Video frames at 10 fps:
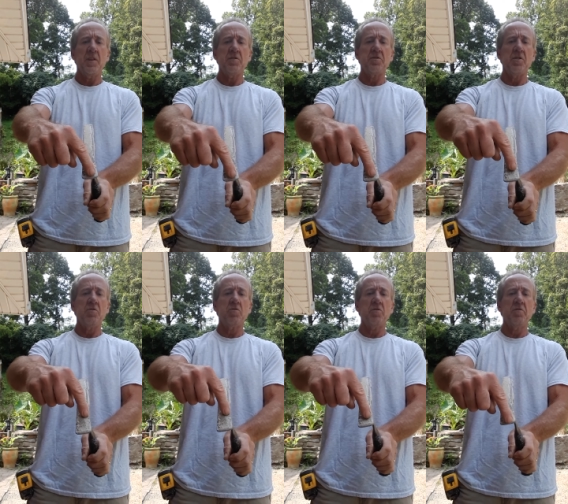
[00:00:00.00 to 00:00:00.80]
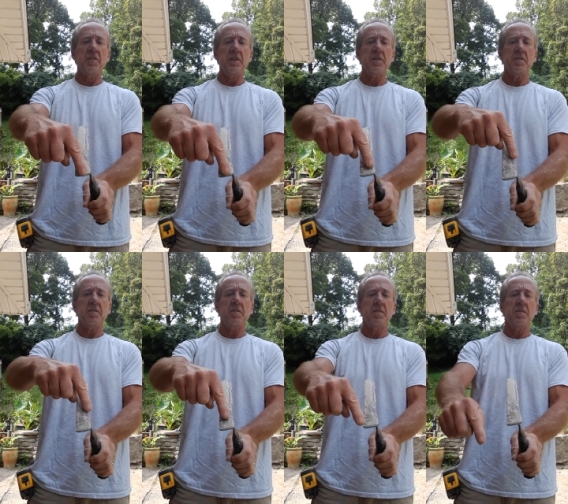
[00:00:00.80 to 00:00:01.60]
There's no groove in it,
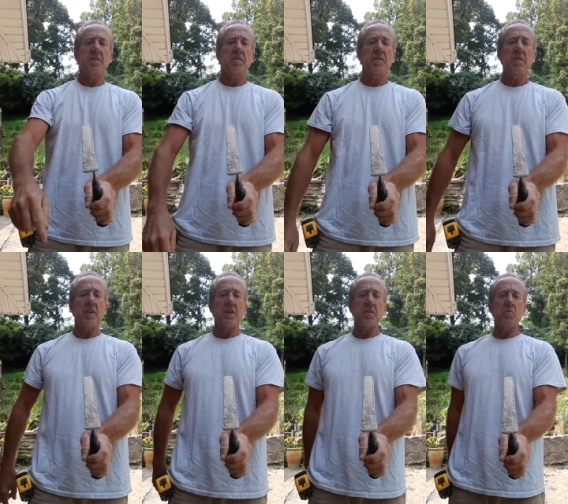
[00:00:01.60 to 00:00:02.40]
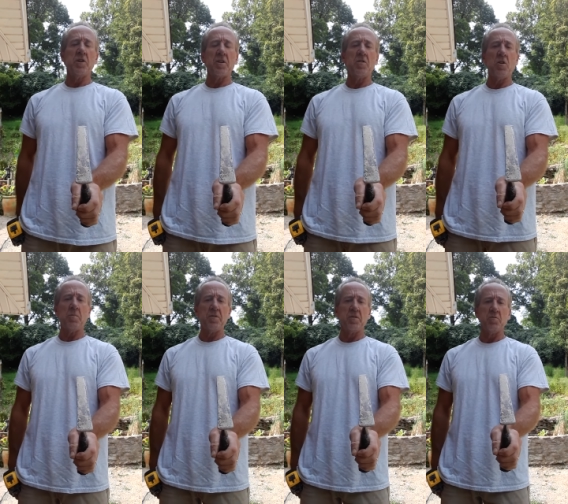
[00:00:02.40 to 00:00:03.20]
like what a
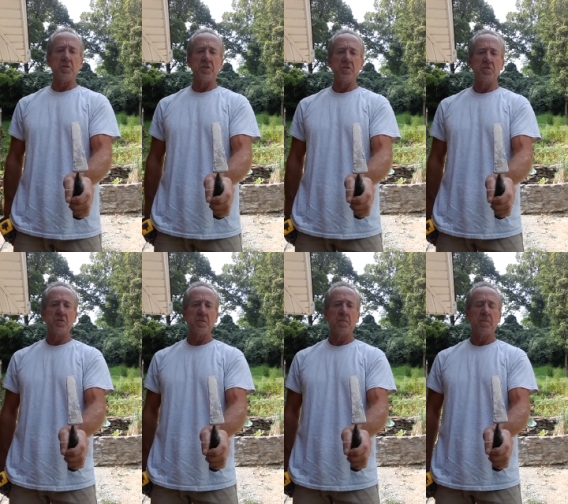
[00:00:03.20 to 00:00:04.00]
carpenter would use.